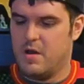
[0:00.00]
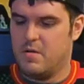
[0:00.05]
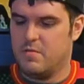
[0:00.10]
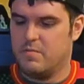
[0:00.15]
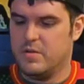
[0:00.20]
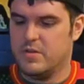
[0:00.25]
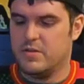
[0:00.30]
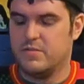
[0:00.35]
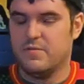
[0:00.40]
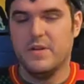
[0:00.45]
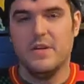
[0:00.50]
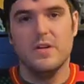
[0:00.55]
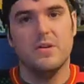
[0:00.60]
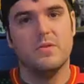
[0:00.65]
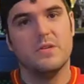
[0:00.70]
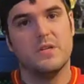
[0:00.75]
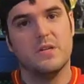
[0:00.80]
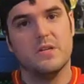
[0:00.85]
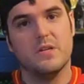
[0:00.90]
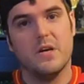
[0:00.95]
which
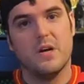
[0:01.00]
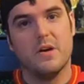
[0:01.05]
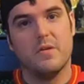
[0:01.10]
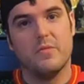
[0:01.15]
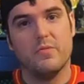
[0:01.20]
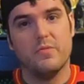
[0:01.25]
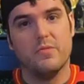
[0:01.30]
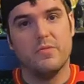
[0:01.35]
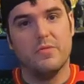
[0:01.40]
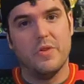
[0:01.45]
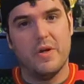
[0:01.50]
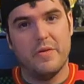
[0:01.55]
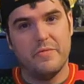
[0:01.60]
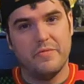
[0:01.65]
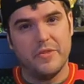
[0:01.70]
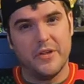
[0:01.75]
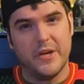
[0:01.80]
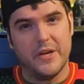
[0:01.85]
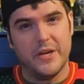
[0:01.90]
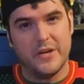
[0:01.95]
Vino did a
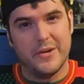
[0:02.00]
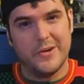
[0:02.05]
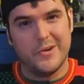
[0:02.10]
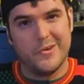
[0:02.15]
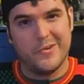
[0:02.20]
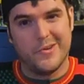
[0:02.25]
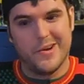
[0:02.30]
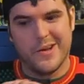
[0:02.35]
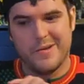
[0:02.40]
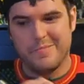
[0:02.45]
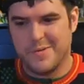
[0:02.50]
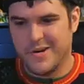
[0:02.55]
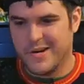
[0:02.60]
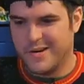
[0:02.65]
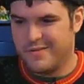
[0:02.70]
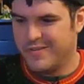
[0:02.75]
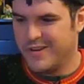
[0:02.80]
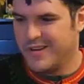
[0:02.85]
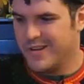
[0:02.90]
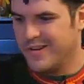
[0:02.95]
lovely
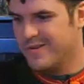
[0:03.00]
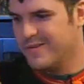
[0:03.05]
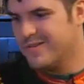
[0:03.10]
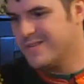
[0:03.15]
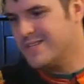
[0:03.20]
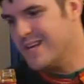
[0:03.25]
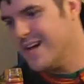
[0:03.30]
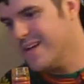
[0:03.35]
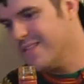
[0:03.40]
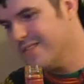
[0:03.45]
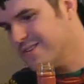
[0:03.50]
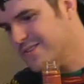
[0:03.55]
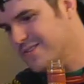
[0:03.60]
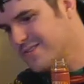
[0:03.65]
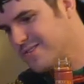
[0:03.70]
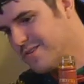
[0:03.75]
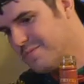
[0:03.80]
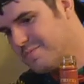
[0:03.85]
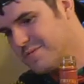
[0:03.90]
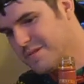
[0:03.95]
cranberry video down in the
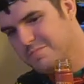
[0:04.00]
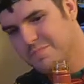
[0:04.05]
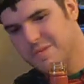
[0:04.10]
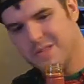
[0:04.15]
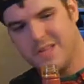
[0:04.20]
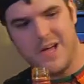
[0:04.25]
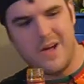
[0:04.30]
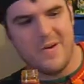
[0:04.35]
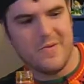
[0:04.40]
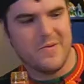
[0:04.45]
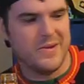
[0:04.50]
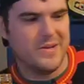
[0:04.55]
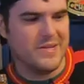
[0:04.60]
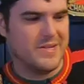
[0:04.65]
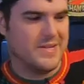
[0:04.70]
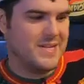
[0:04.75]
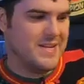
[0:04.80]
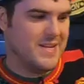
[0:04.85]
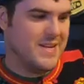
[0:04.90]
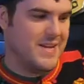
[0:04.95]
description below.
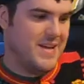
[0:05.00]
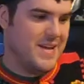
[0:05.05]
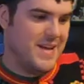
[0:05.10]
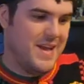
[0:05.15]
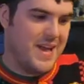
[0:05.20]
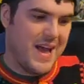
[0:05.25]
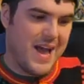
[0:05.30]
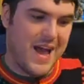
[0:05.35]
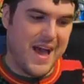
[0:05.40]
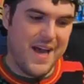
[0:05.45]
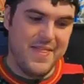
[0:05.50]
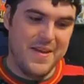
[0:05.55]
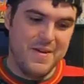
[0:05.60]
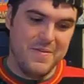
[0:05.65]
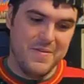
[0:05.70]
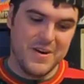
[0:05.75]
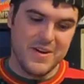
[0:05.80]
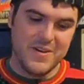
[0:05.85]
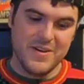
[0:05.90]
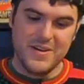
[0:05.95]
And then
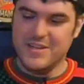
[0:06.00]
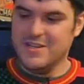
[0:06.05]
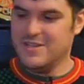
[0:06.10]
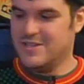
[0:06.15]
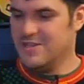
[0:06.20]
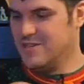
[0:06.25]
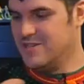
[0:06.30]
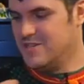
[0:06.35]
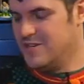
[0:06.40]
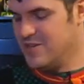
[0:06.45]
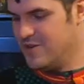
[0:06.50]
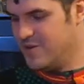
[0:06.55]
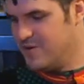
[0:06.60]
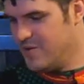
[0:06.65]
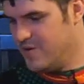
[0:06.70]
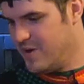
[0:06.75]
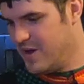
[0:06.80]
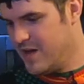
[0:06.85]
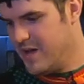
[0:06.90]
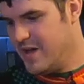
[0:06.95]
we're going to
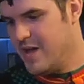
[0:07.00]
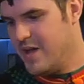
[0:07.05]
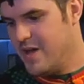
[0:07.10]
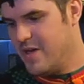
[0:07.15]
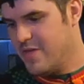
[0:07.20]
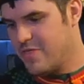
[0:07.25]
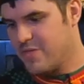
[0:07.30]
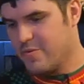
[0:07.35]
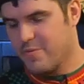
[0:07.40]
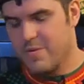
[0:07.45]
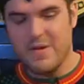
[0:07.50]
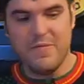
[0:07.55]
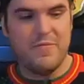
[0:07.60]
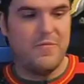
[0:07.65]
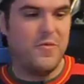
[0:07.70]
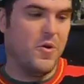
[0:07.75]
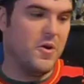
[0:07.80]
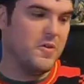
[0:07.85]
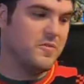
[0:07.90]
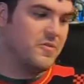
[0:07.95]
do
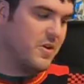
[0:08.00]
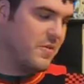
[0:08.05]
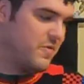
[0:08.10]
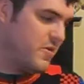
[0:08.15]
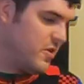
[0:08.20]
3/4 of